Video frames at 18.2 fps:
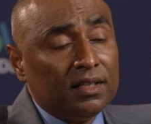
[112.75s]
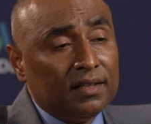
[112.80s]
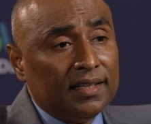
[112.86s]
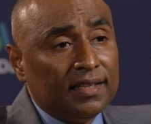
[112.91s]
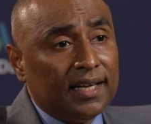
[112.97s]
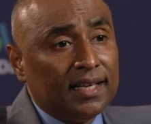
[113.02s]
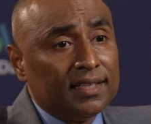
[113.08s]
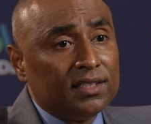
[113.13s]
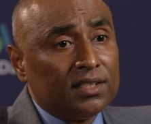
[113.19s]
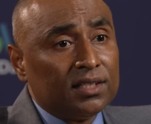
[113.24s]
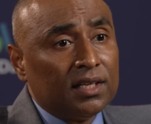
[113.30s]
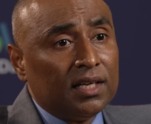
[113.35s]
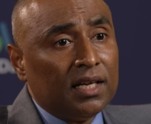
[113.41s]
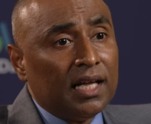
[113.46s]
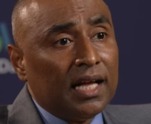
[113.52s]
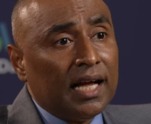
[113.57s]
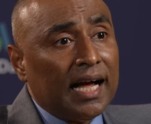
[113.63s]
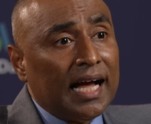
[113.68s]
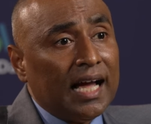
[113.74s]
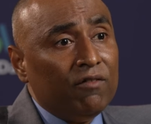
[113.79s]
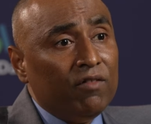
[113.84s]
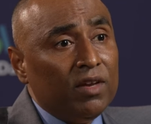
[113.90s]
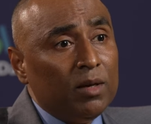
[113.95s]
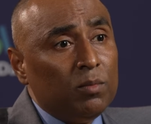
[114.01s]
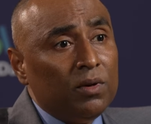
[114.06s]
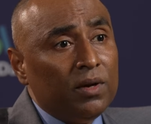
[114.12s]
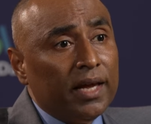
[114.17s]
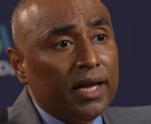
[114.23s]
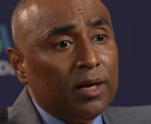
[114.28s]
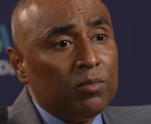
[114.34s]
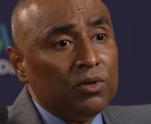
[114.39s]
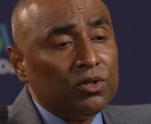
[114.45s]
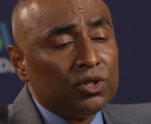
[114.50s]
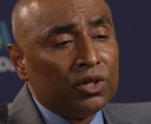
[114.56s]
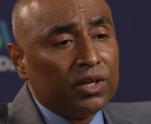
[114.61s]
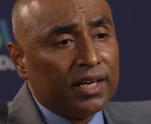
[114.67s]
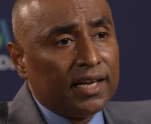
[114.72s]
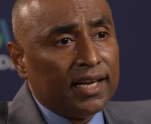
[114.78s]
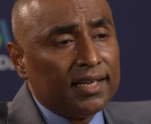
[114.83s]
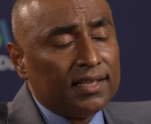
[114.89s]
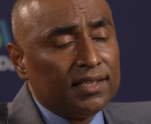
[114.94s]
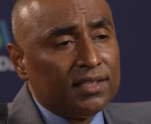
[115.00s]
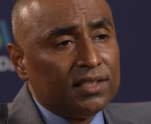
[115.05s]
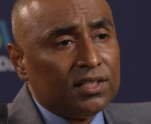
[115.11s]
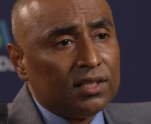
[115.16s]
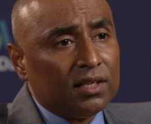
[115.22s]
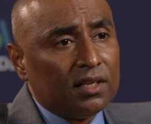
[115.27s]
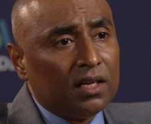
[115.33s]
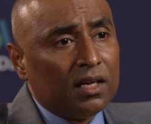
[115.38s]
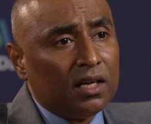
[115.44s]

that I will be able to get